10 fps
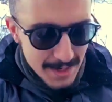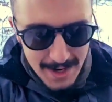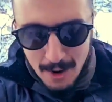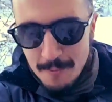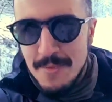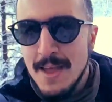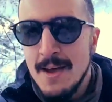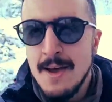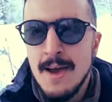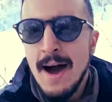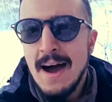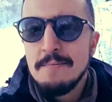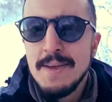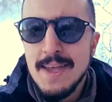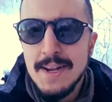Now,
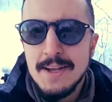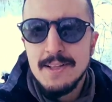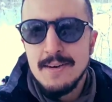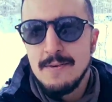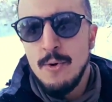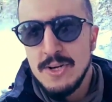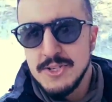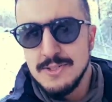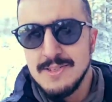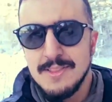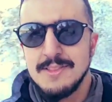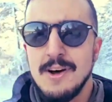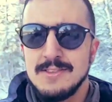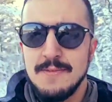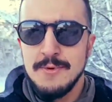I've been getting a lot of questions and
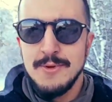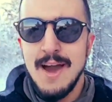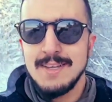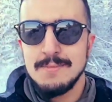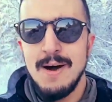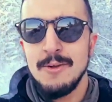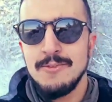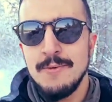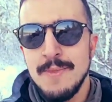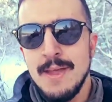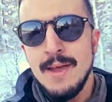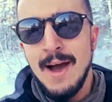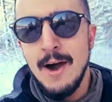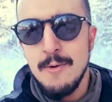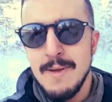thoughts from you guys about
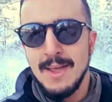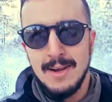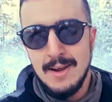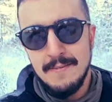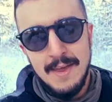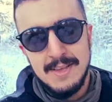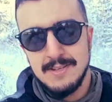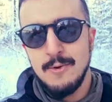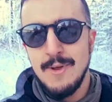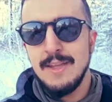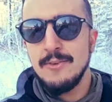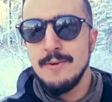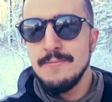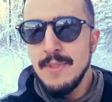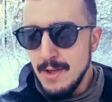how to make a living as a
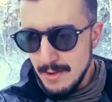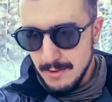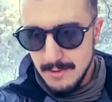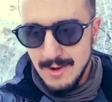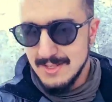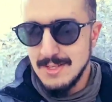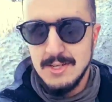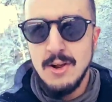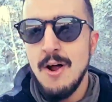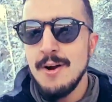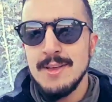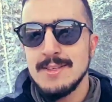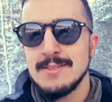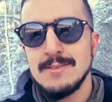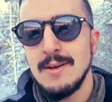creator. You know, as a digital
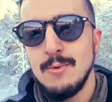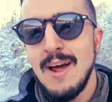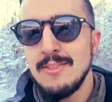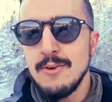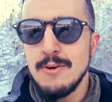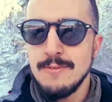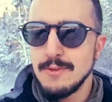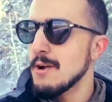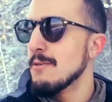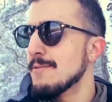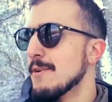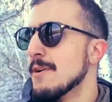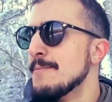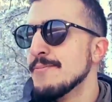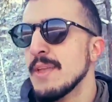artist, writer,
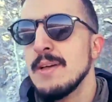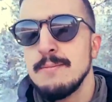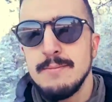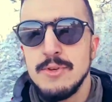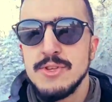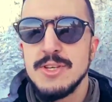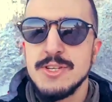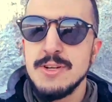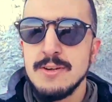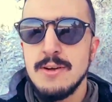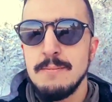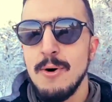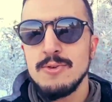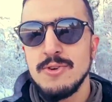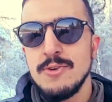photographer, musician,
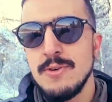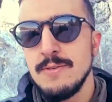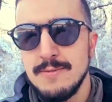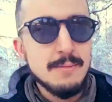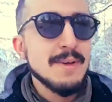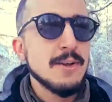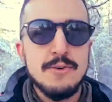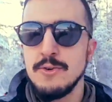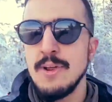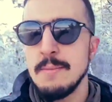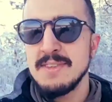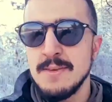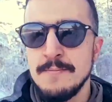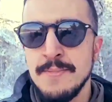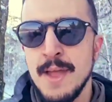composer, filmmaker, you name it.
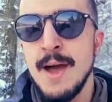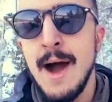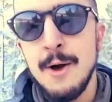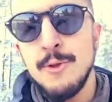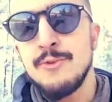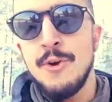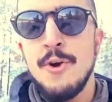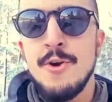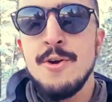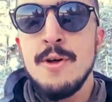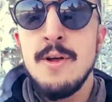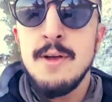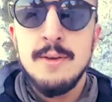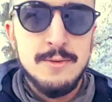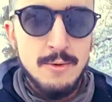How do you turn
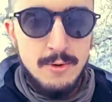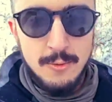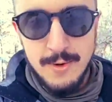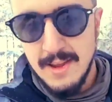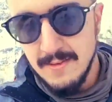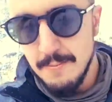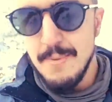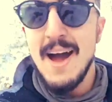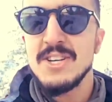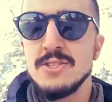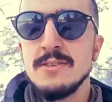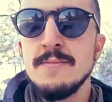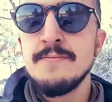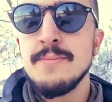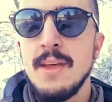your creative passion
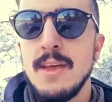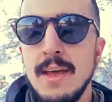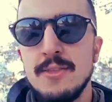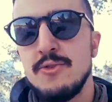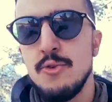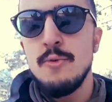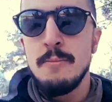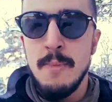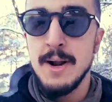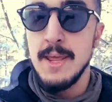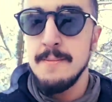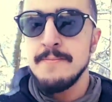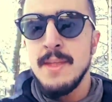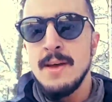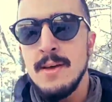into money,
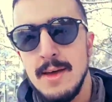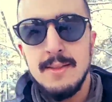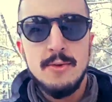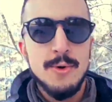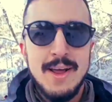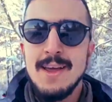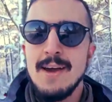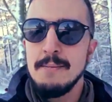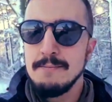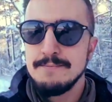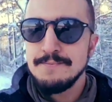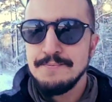into an income?